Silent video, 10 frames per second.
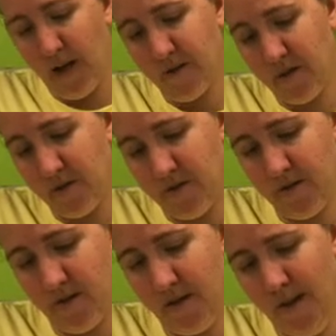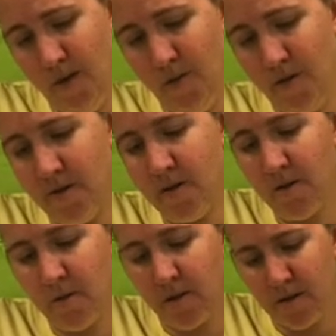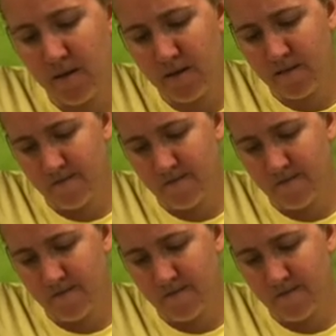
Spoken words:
it go slower than what I am.